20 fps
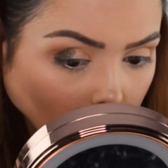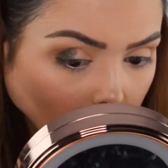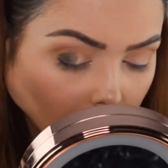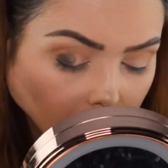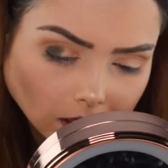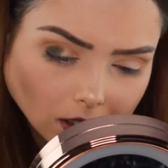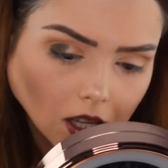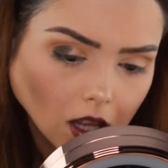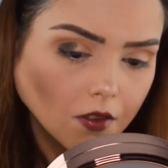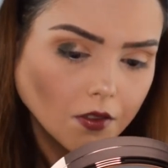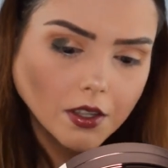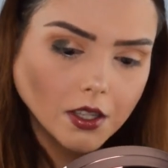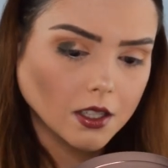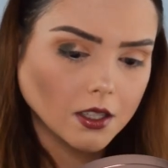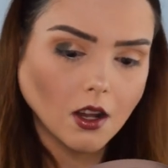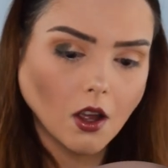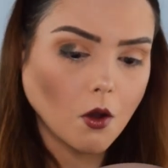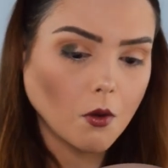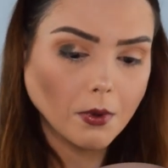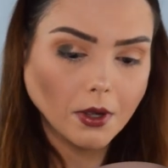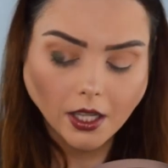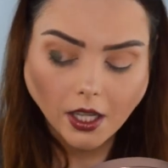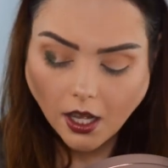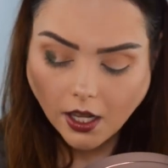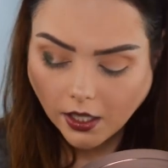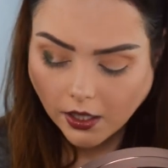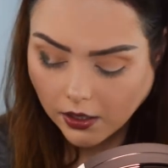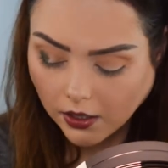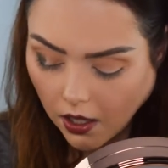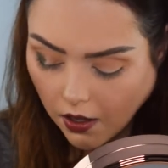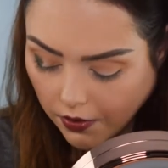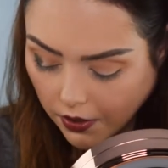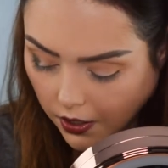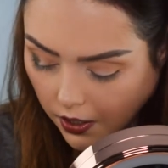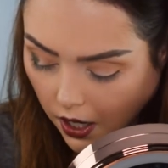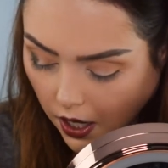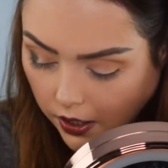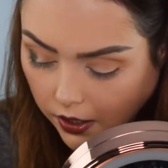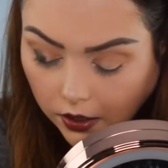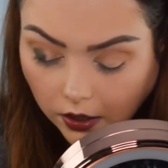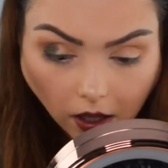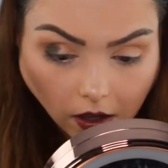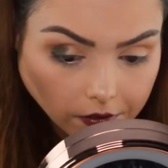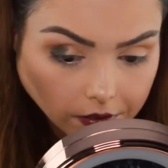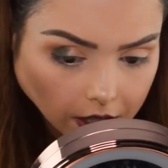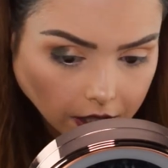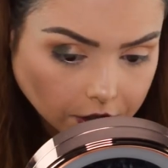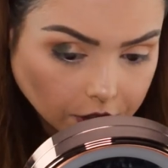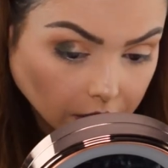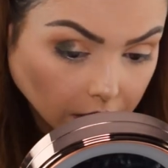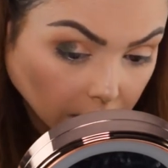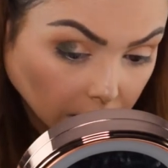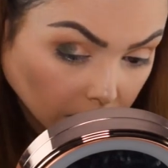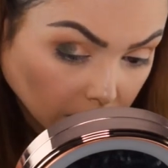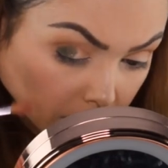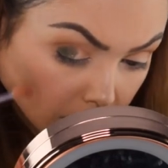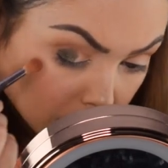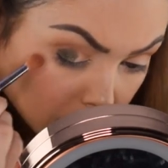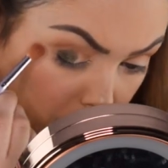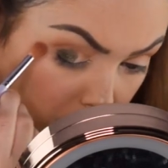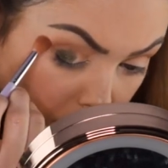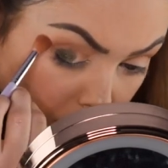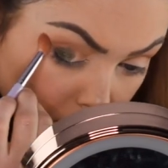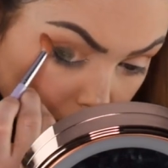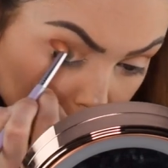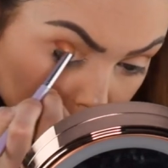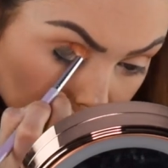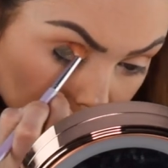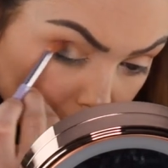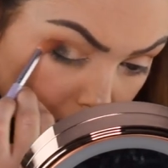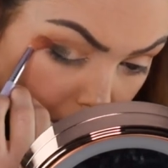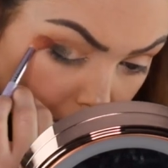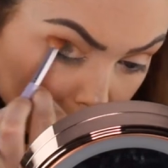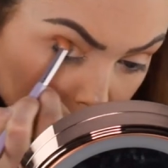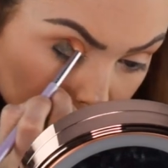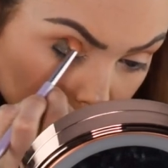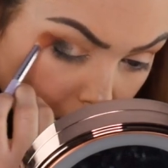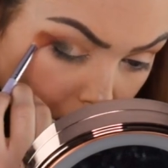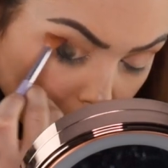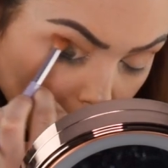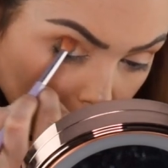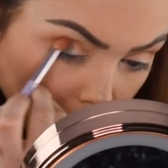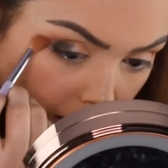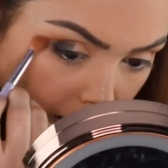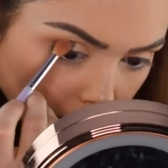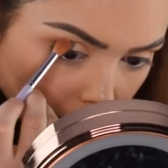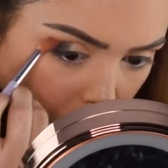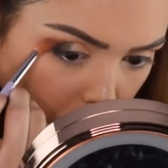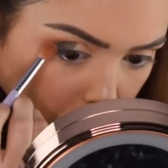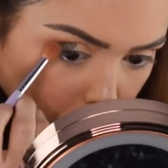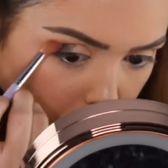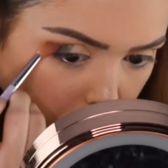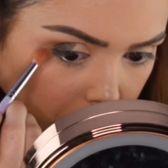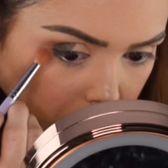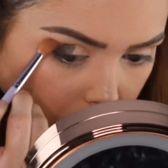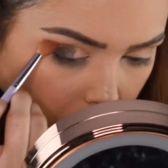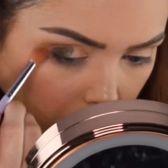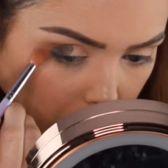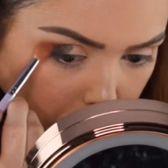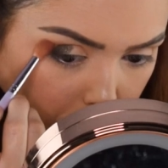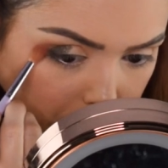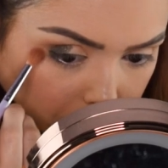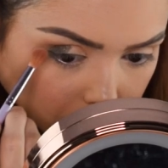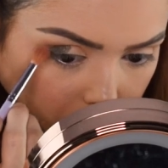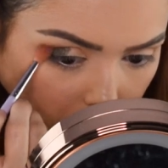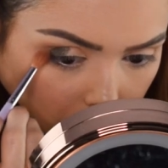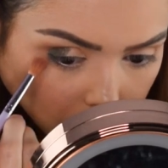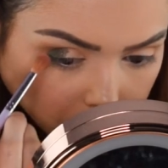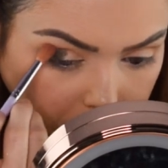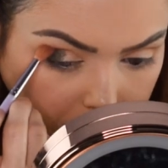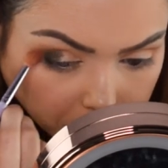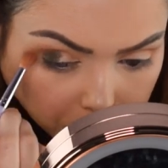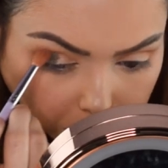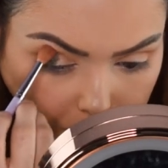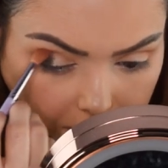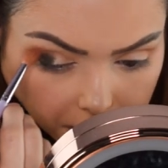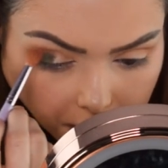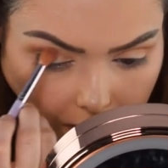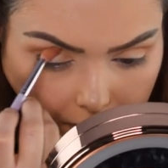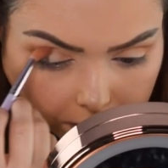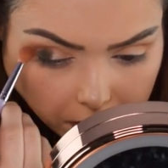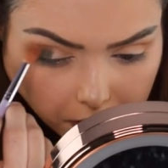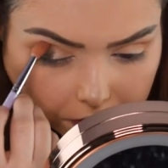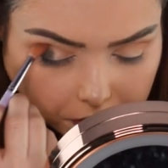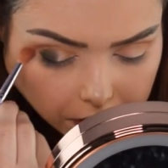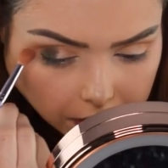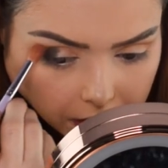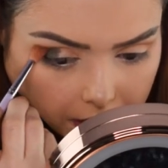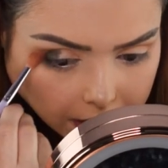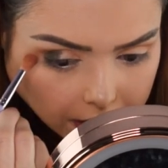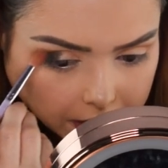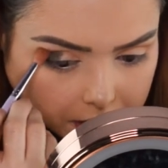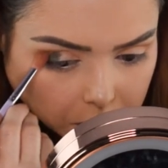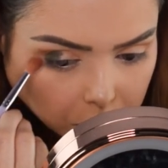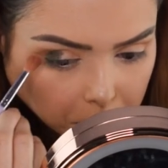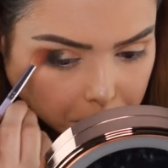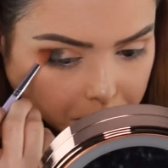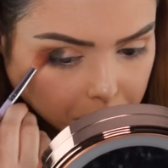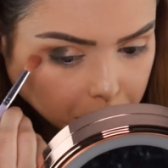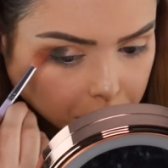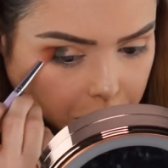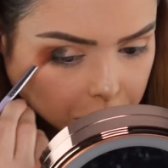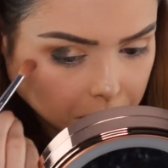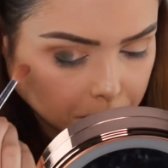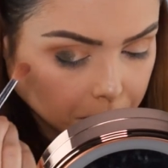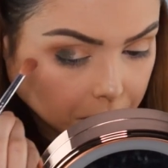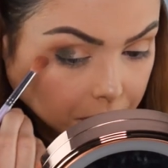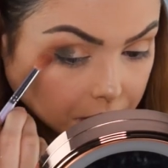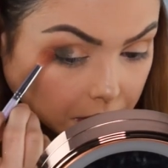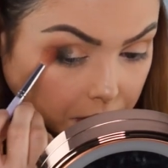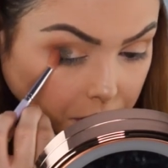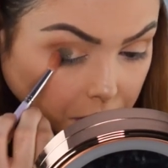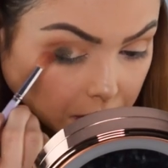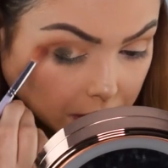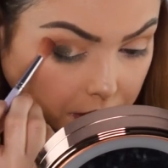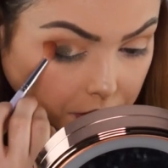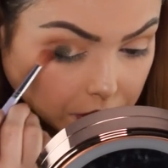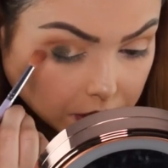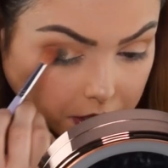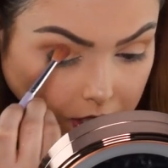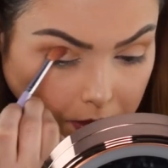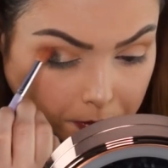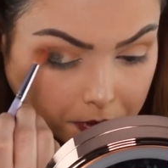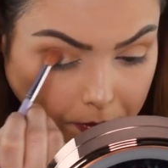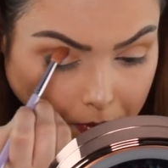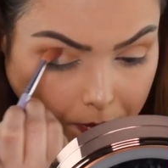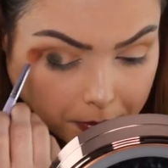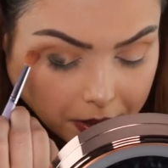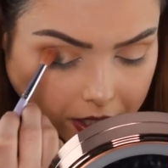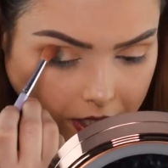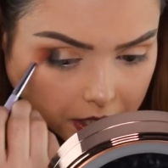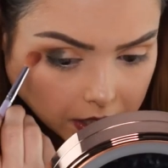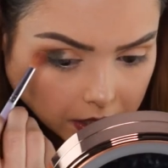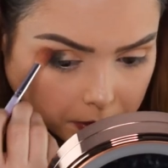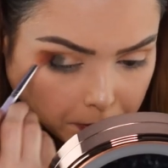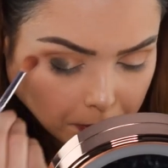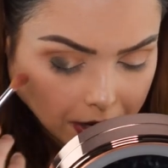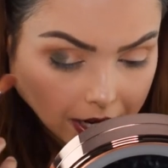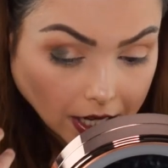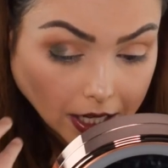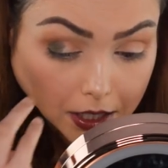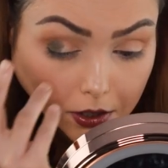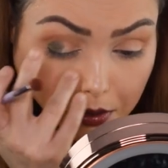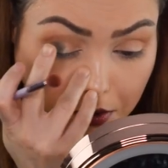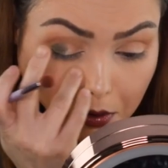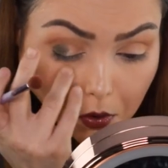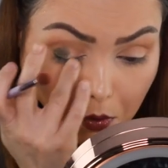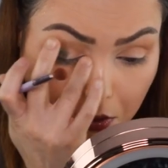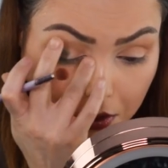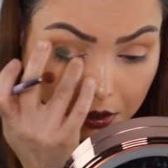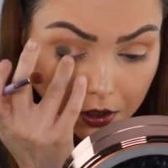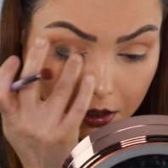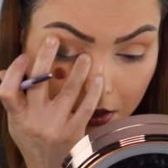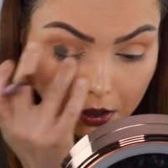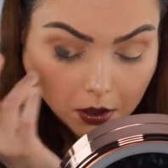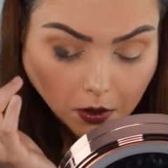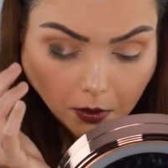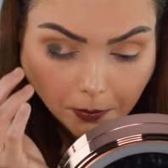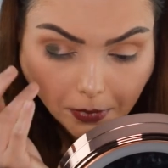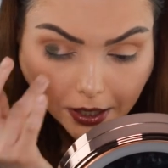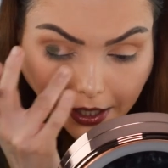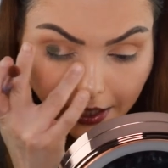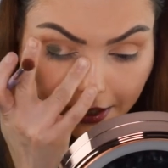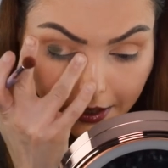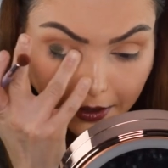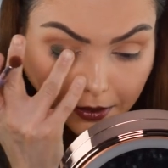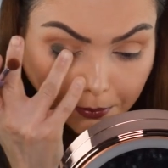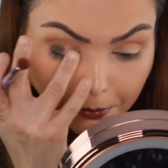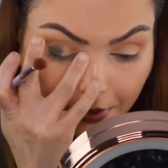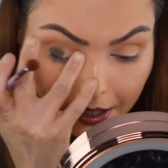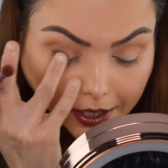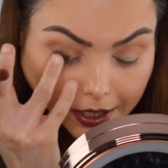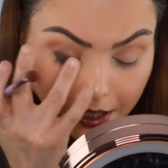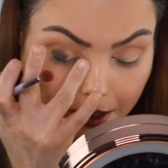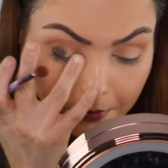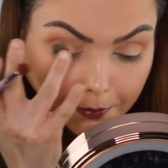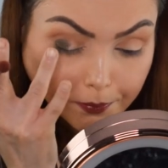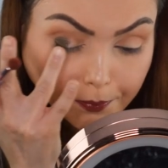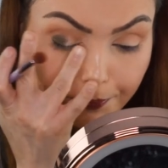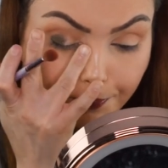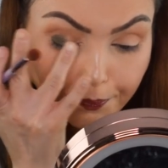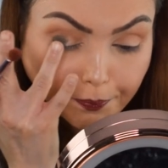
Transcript: I love it. Oh my God, I love it. I love that shade. And I would, I would not do it ever for like, cause normally with shimmers, I try and just keep them on my, like my inner corner or my, my